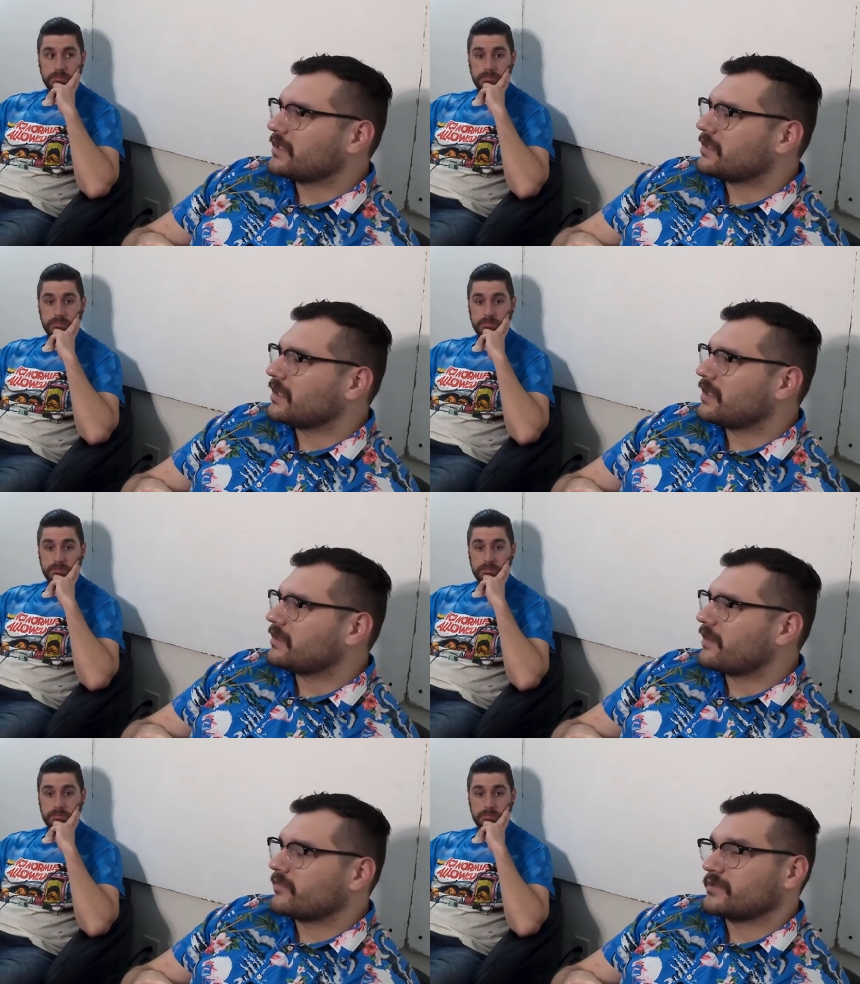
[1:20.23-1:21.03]
Speaker 1: and
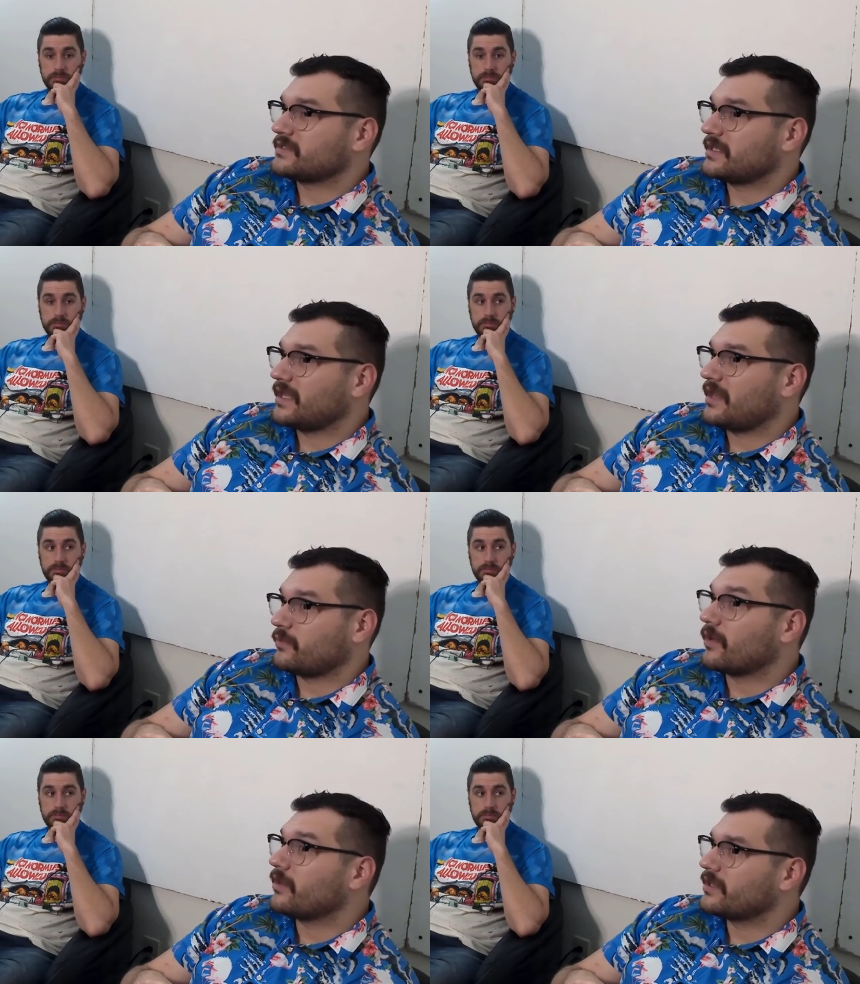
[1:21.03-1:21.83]
and everyone said, "Hey,
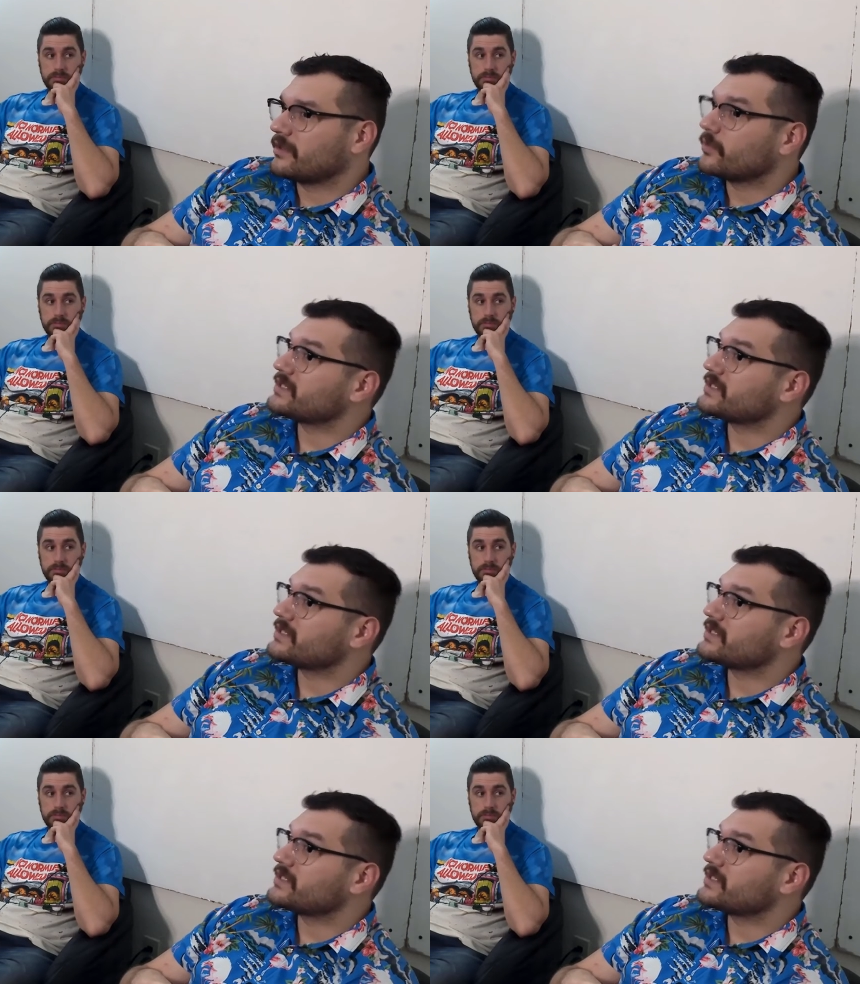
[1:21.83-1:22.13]
we're all here. We're